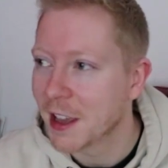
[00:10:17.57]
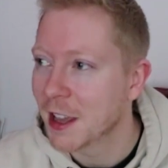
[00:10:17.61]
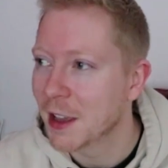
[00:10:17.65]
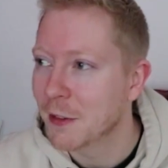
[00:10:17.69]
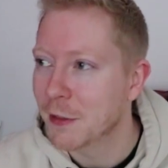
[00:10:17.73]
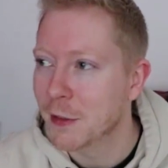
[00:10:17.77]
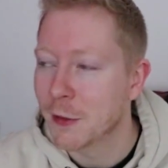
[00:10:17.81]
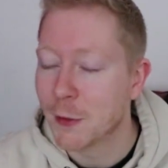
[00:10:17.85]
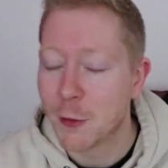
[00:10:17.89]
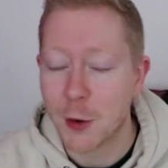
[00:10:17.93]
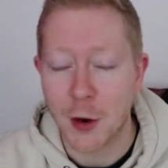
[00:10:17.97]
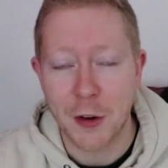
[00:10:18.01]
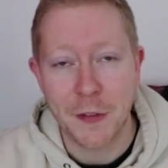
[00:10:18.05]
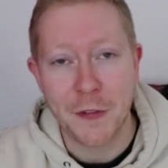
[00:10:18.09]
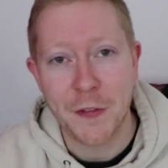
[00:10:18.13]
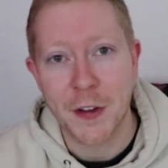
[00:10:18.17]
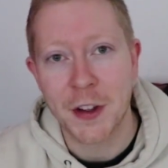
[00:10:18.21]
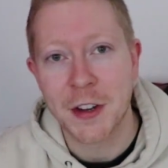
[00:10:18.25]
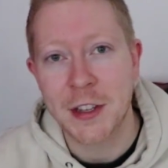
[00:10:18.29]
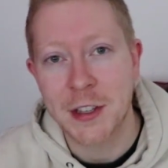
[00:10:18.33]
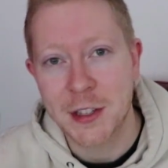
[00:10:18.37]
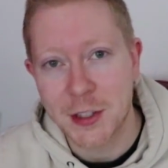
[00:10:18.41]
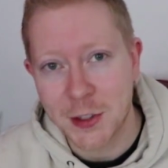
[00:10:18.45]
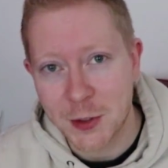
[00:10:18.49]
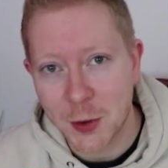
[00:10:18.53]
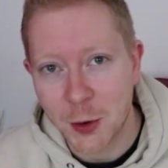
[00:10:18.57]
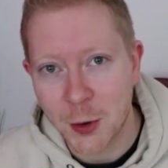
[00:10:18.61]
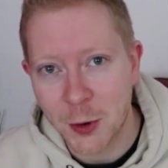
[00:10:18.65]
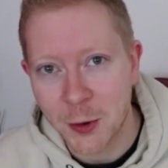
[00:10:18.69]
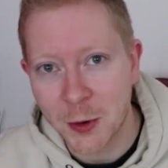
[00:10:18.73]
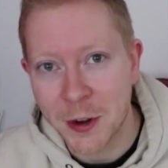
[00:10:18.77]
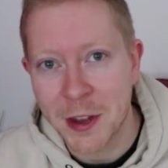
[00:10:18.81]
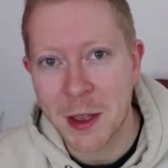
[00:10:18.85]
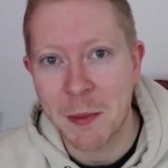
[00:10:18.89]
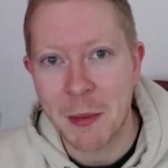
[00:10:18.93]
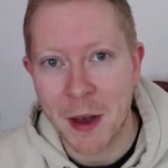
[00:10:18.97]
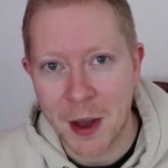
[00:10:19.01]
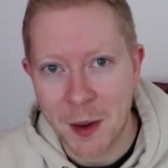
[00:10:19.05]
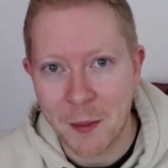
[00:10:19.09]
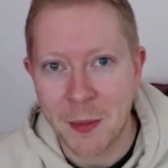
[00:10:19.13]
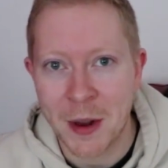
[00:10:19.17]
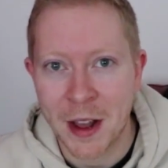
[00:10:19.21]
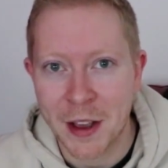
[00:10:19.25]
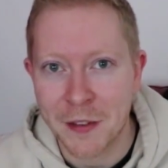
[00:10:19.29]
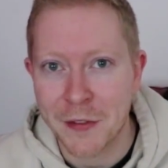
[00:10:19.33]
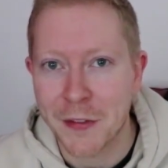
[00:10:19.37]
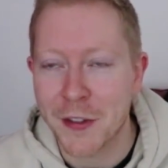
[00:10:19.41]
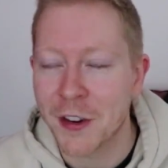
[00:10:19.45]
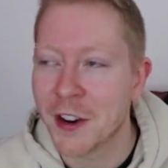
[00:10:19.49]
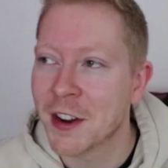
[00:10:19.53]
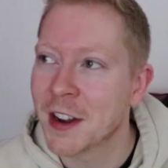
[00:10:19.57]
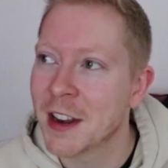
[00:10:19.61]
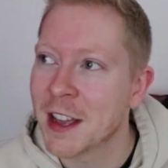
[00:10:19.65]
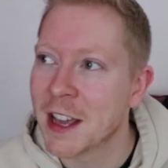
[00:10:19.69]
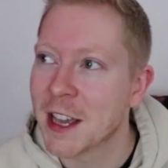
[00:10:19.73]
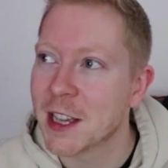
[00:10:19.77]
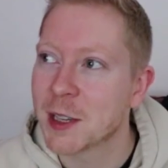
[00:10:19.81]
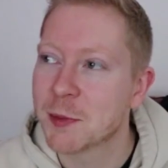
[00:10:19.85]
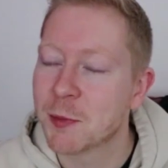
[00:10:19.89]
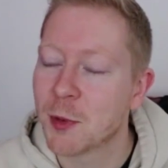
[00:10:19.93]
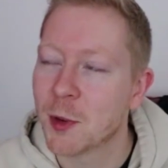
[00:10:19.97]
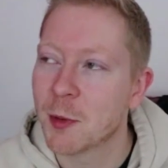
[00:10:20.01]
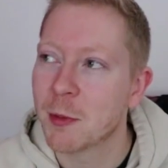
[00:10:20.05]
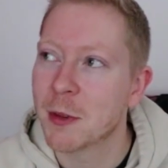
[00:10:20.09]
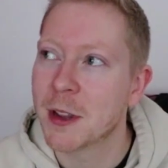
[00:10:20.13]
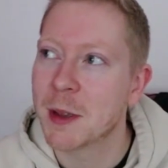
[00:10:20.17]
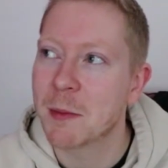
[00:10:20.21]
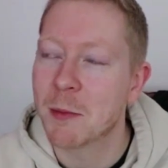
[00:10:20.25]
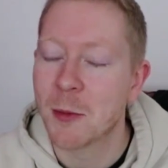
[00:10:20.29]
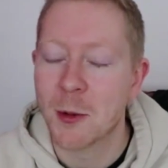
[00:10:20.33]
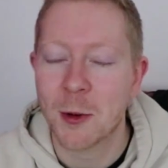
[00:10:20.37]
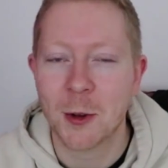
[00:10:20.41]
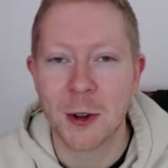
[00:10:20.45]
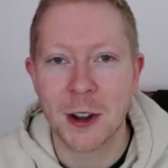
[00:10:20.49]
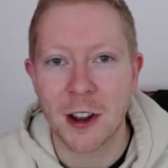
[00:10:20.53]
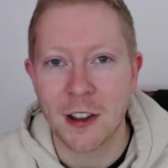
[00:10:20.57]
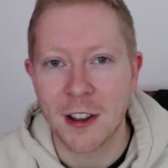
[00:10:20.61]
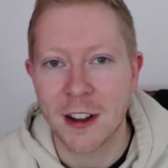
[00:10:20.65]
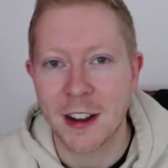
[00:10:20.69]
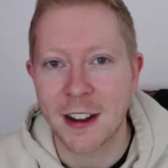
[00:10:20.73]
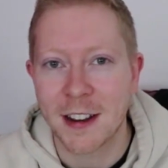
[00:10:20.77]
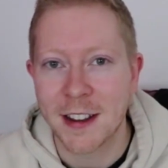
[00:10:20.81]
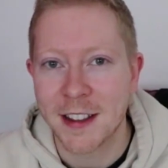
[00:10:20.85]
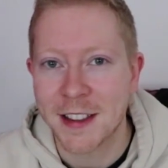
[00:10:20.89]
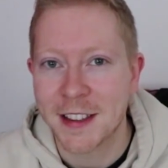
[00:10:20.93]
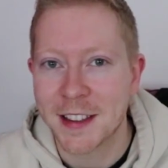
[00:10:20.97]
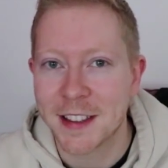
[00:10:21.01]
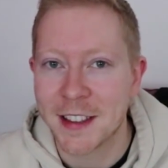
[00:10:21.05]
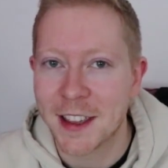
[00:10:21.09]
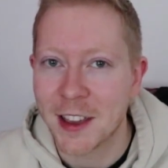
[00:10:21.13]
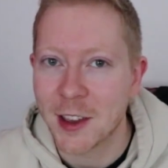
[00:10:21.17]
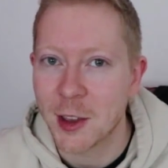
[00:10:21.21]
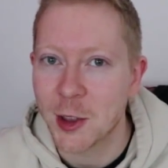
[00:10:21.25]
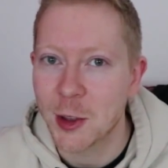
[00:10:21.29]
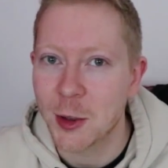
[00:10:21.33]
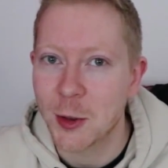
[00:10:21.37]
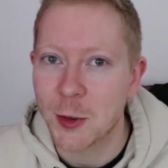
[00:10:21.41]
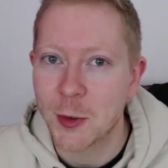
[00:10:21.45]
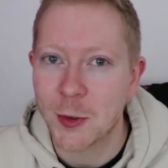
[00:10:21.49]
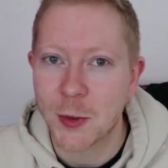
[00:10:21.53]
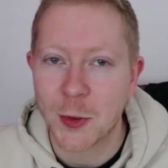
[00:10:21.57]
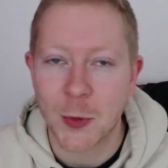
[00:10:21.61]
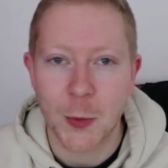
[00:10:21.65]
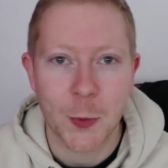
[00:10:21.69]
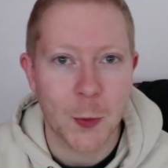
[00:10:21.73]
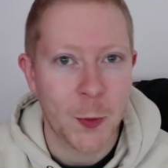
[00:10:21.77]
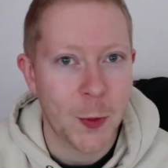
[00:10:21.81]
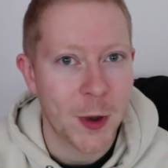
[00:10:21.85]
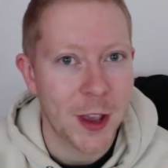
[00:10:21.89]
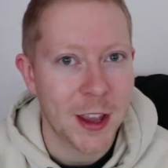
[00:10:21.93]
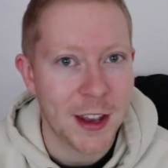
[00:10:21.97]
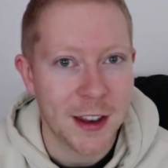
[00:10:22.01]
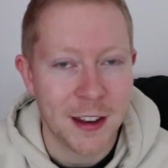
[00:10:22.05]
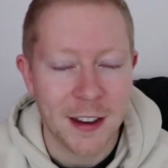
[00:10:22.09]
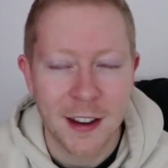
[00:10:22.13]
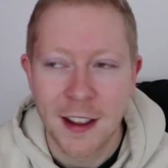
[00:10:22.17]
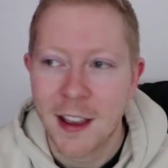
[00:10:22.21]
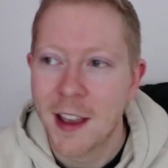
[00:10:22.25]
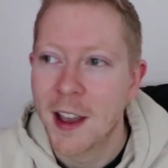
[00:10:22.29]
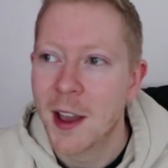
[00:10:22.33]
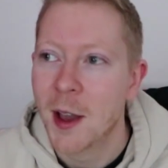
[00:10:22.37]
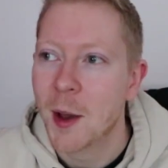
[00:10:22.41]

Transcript: If you've got a funny story about Black Friday, it's probably more likely to get you to win.